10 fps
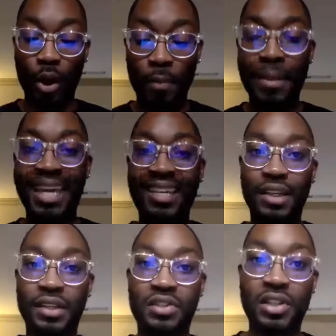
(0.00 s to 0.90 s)
We're
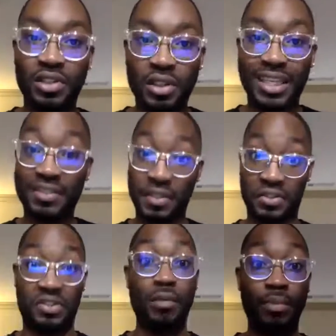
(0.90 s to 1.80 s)
making a decision.
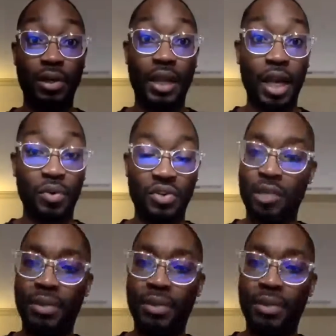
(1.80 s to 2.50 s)
It's December now.